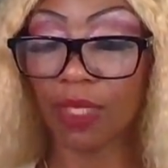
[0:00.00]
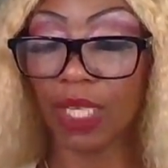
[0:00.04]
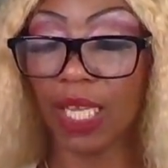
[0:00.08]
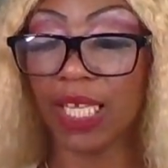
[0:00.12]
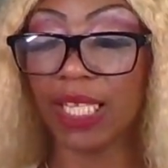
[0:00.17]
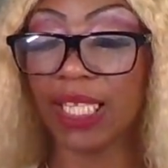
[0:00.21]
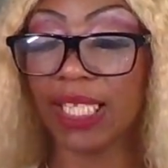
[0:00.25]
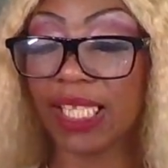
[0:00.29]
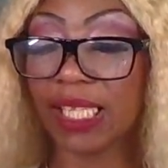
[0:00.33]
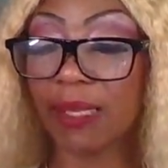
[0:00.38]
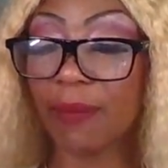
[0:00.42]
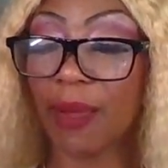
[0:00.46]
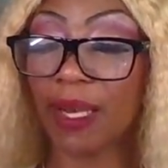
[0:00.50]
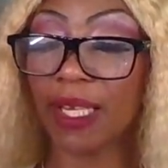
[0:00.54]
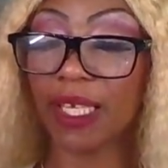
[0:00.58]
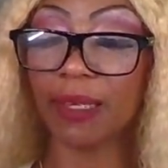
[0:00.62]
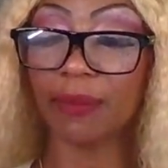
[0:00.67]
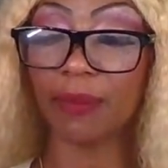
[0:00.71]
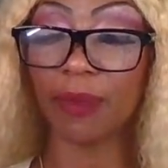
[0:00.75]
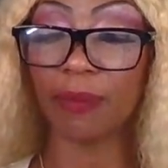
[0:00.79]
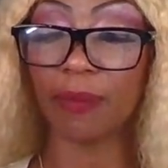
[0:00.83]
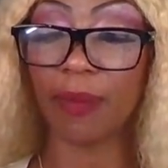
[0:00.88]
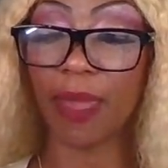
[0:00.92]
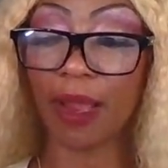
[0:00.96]
either somebody
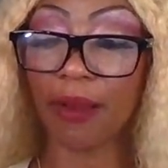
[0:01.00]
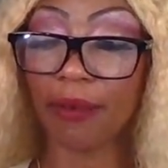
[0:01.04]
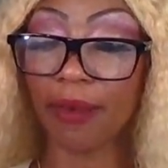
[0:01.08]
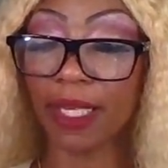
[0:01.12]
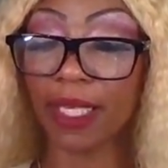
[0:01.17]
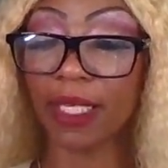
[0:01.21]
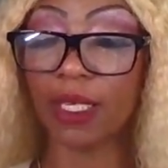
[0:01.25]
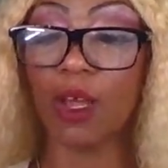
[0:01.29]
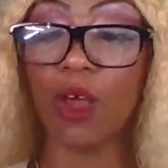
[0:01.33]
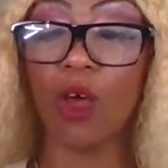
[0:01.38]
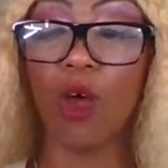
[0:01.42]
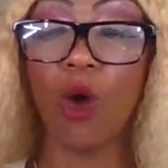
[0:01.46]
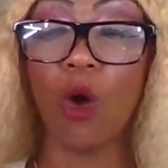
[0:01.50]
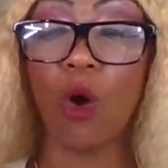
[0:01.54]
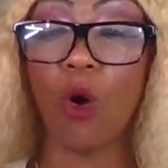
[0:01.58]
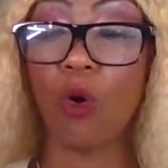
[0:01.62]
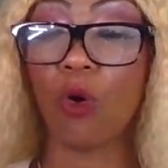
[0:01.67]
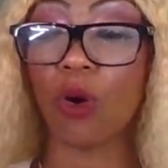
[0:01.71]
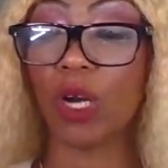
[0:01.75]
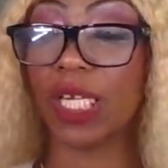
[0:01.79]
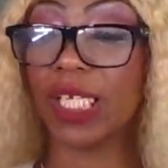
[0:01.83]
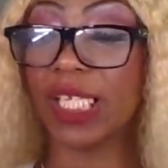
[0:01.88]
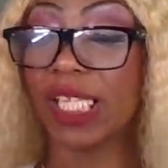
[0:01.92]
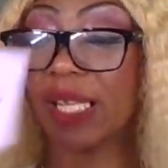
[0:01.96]
could be married
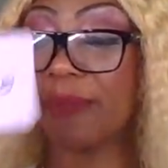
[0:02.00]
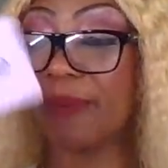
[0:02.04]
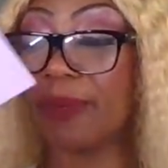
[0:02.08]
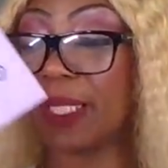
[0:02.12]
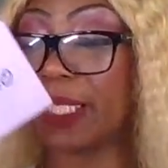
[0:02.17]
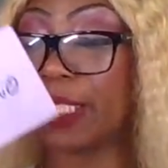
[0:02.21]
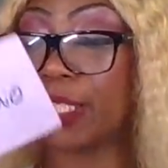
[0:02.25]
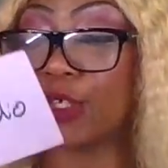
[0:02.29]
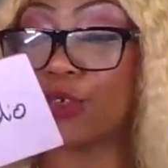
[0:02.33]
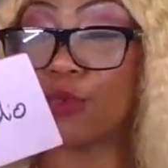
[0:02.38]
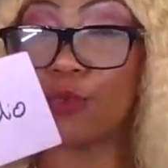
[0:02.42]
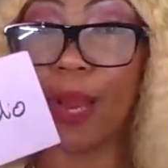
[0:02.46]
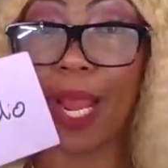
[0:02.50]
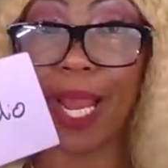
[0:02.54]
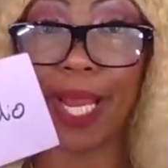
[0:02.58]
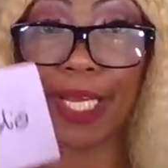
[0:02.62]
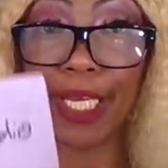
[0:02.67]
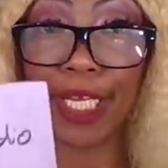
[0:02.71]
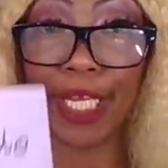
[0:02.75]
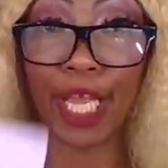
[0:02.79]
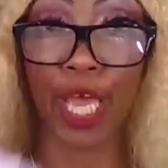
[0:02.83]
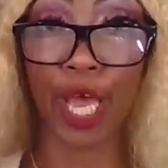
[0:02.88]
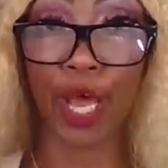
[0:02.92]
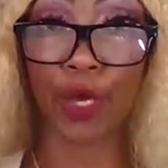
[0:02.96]
or this could be little
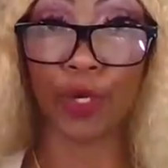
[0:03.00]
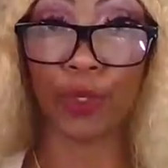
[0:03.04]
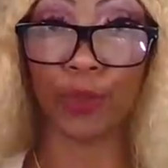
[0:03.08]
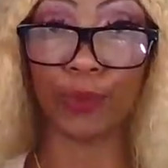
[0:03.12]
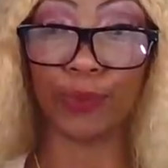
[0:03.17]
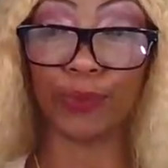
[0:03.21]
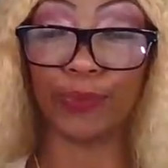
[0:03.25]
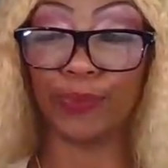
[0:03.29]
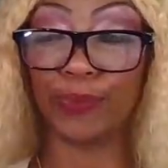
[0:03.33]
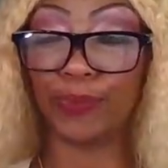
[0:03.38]
radio.